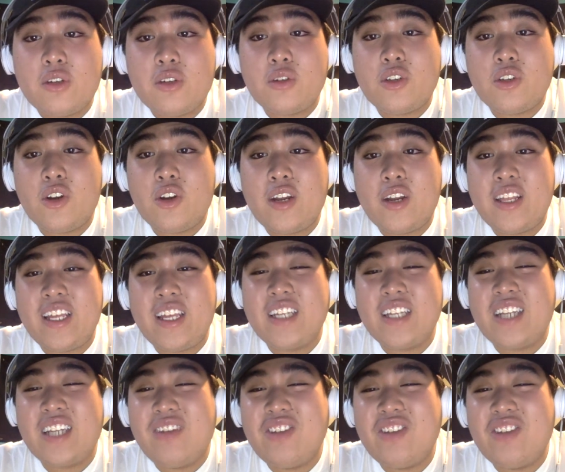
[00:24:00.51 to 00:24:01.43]
start. I think
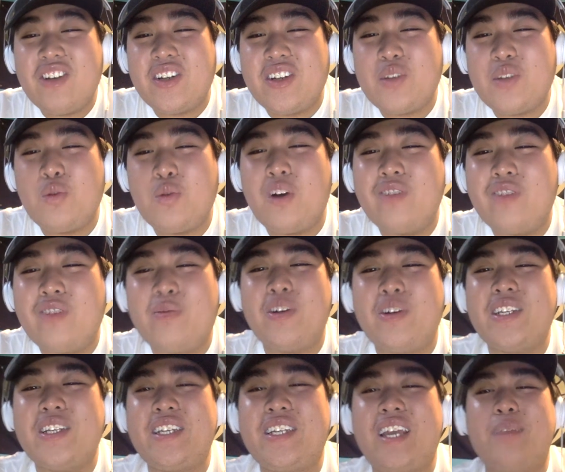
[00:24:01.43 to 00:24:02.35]
he's averaging like 12
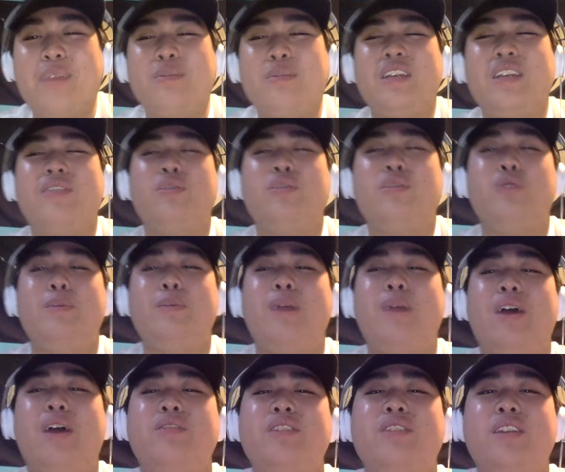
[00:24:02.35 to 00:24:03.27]
points a game, 7
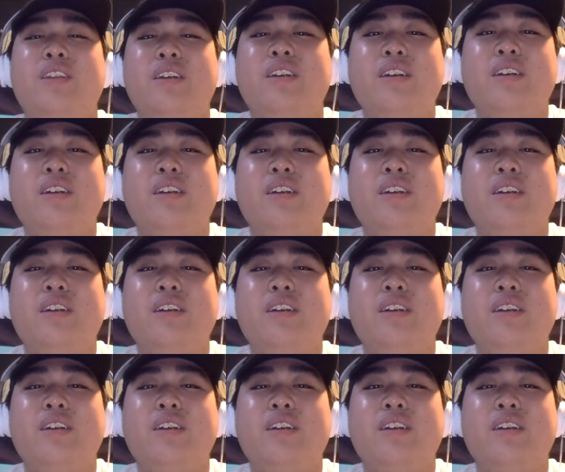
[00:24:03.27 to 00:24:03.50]
rebounds.